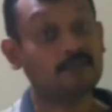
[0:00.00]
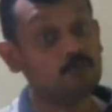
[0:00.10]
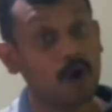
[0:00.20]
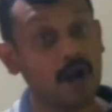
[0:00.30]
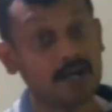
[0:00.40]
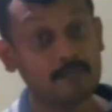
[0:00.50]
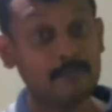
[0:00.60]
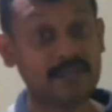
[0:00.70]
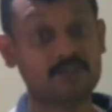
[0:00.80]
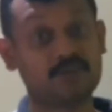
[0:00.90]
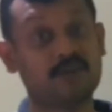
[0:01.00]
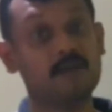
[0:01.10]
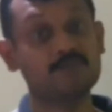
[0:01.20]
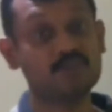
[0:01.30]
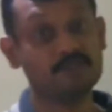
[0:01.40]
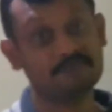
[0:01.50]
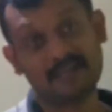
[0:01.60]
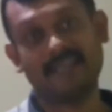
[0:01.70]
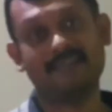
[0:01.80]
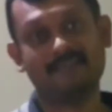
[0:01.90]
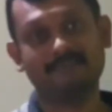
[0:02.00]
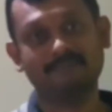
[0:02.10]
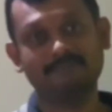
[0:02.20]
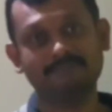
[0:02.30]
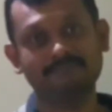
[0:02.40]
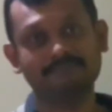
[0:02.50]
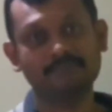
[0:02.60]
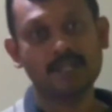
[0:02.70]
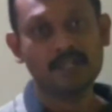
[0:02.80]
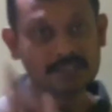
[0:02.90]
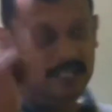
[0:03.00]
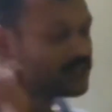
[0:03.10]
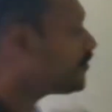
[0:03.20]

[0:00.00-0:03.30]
quantum picture comes into play? That is